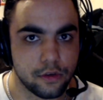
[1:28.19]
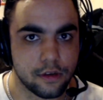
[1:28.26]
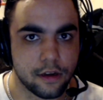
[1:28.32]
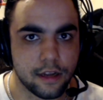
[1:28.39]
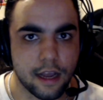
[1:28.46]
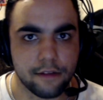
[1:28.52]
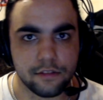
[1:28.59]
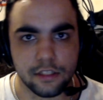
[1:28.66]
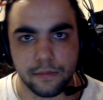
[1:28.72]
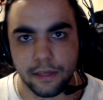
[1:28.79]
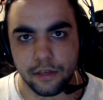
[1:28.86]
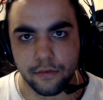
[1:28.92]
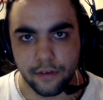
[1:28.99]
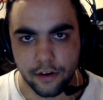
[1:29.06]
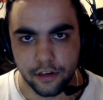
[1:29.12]
I have to
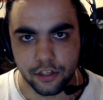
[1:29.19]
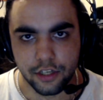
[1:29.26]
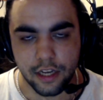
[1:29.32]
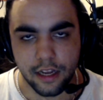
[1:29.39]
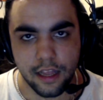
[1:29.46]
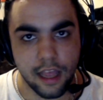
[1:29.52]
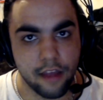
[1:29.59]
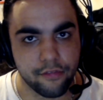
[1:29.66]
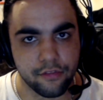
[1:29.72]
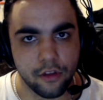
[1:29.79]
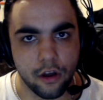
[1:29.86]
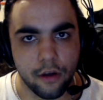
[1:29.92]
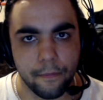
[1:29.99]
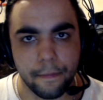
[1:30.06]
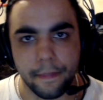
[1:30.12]
speak with RJ. If
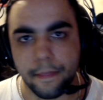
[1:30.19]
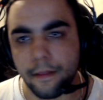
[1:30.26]
not,